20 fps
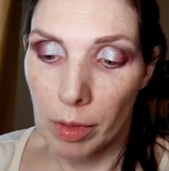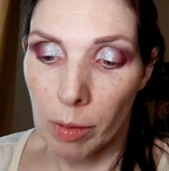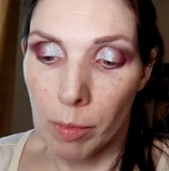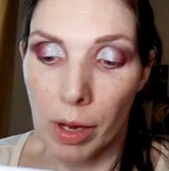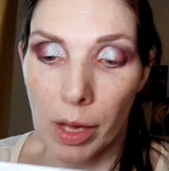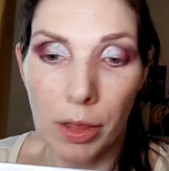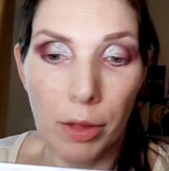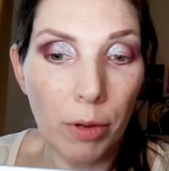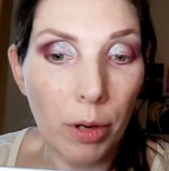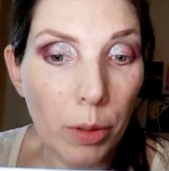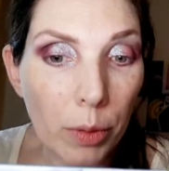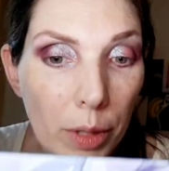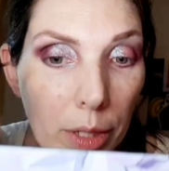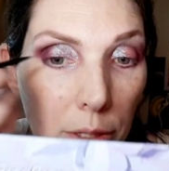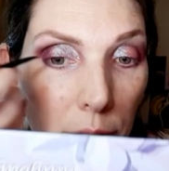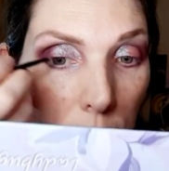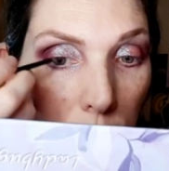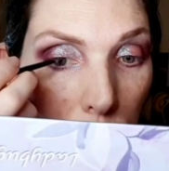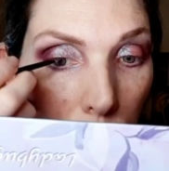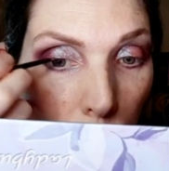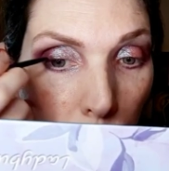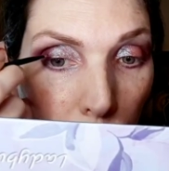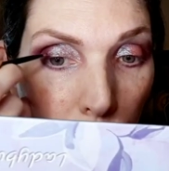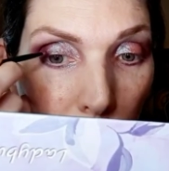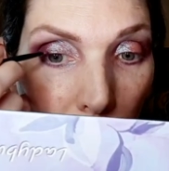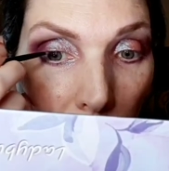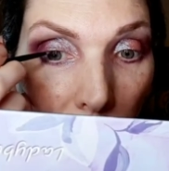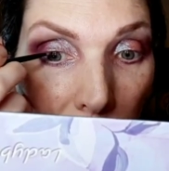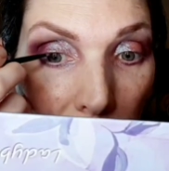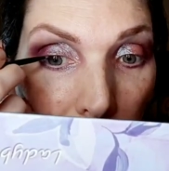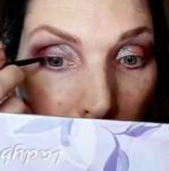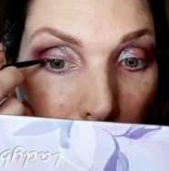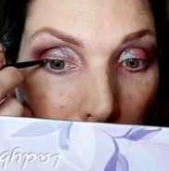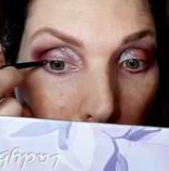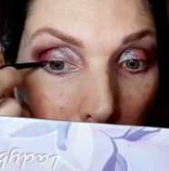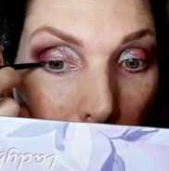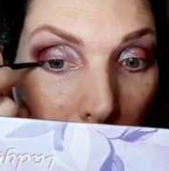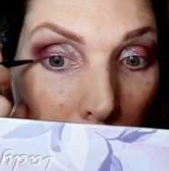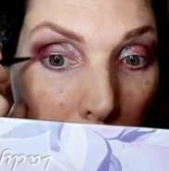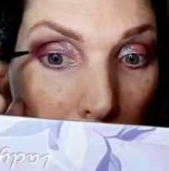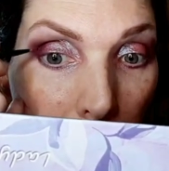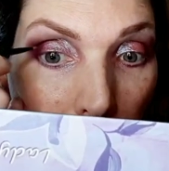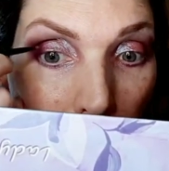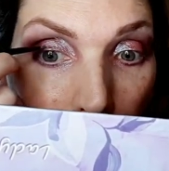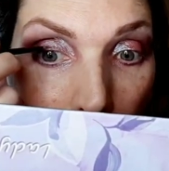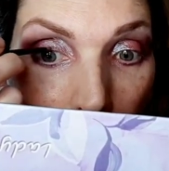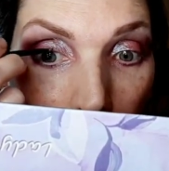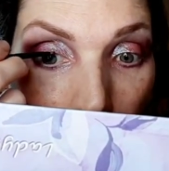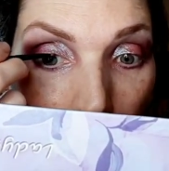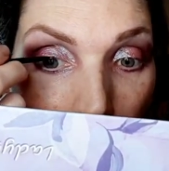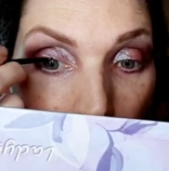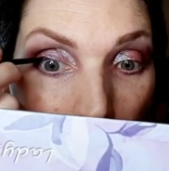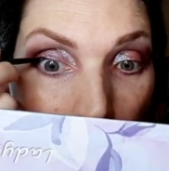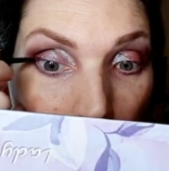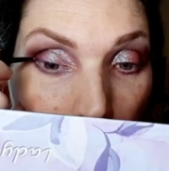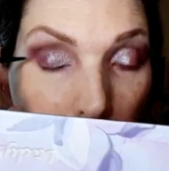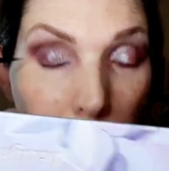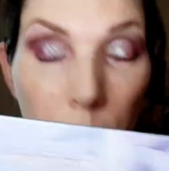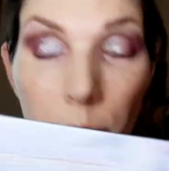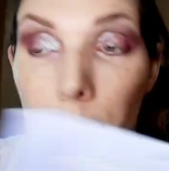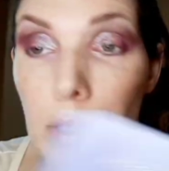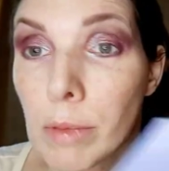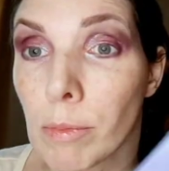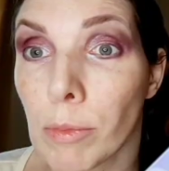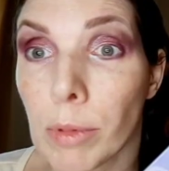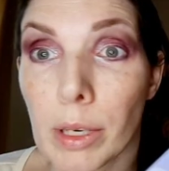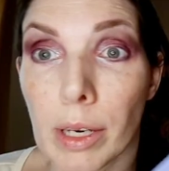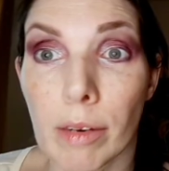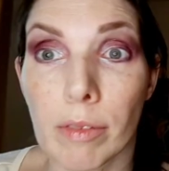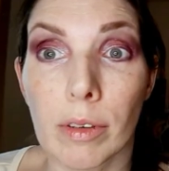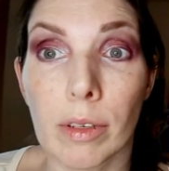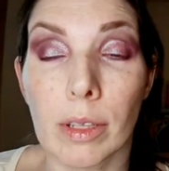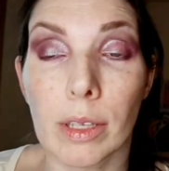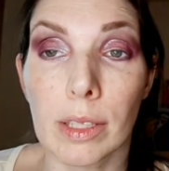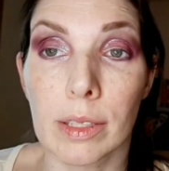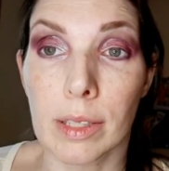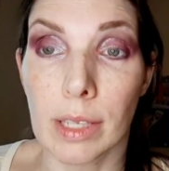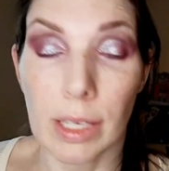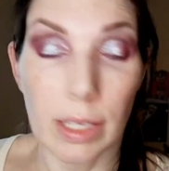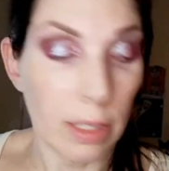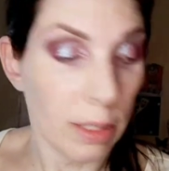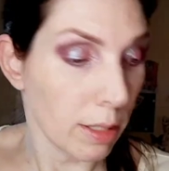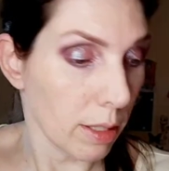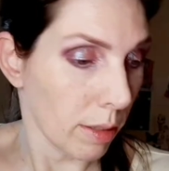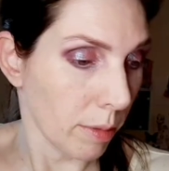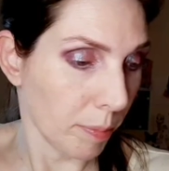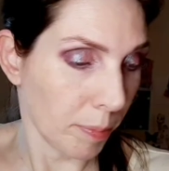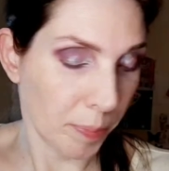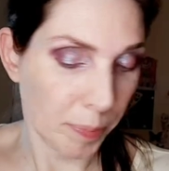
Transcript: My throat is so dry with whatever this is.